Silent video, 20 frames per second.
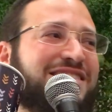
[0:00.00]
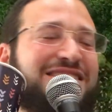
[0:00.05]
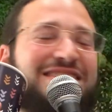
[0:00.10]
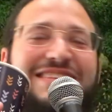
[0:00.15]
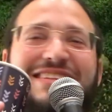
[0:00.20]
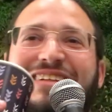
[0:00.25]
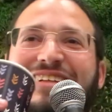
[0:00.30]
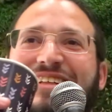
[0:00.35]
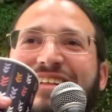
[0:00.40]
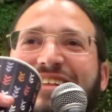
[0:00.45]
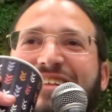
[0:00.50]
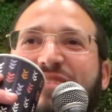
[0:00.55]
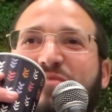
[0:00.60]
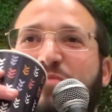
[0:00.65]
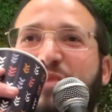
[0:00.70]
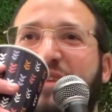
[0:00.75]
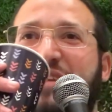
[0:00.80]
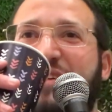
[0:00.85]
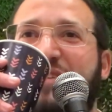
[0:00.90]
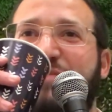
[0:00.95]
It's a nice
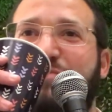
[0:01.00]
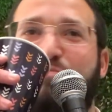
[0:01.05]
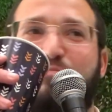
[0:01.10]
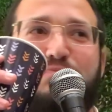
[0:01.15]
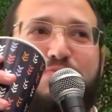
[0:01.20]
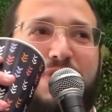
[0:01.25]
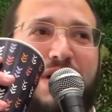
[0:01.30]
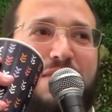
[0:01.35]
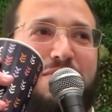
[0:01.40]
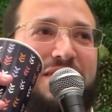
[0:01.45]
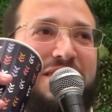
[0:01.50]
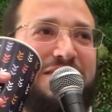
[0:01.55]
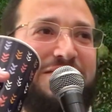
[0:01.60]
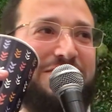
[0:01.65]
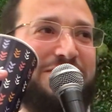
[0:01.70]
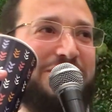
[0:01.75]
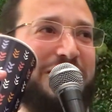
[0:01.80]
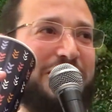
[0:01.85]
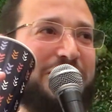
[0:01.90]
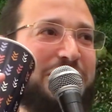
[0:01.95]
story,
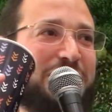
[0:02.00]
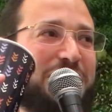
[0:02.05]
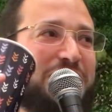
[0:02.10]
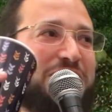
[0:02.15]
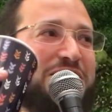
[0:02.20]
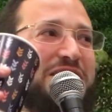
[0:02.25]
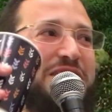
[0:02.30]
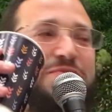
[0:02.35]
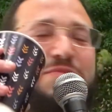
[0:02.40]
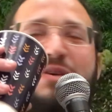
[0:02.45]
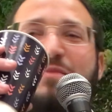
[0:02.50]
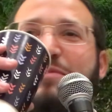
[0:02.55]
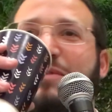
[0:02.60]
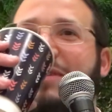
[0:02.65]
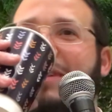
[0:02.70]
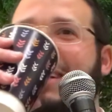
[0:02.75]
but there's probably,